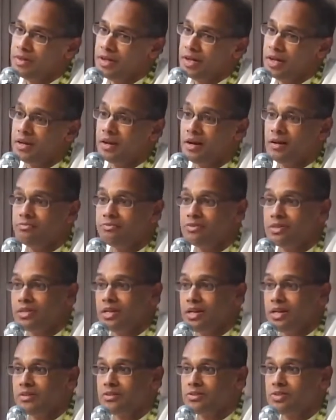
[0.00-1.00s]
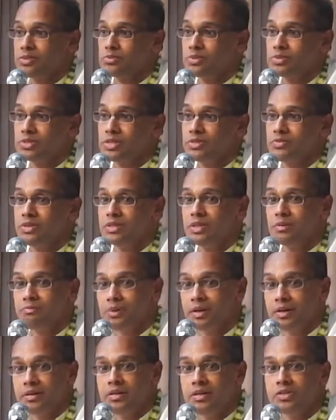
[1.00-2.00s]
And after that, she was given the
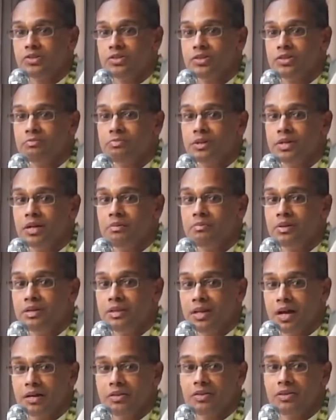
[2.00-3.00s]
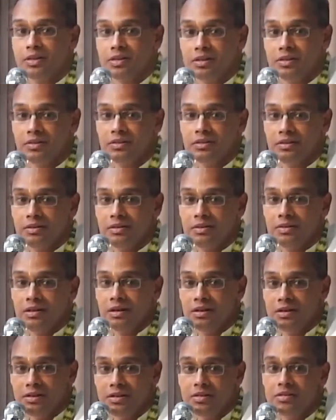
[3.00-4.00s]
benediction of becoming Dhatri,
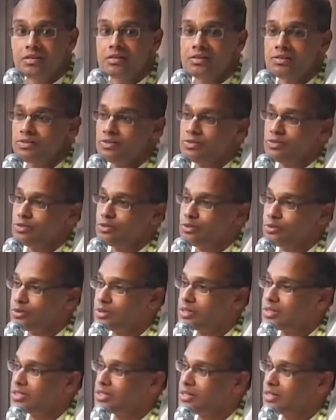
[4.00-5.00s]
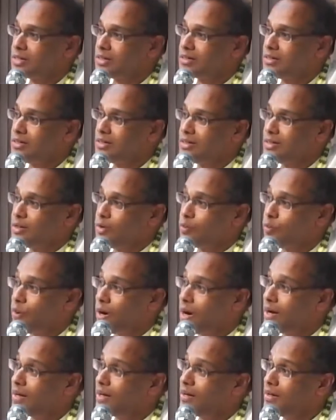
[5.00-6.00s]
a nurse to Krishna.
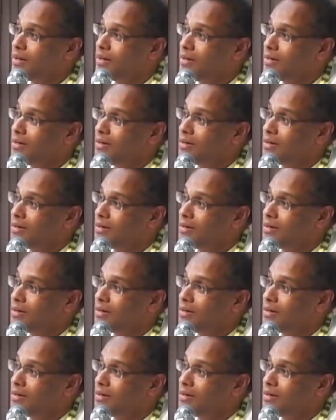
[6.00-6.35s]
Why?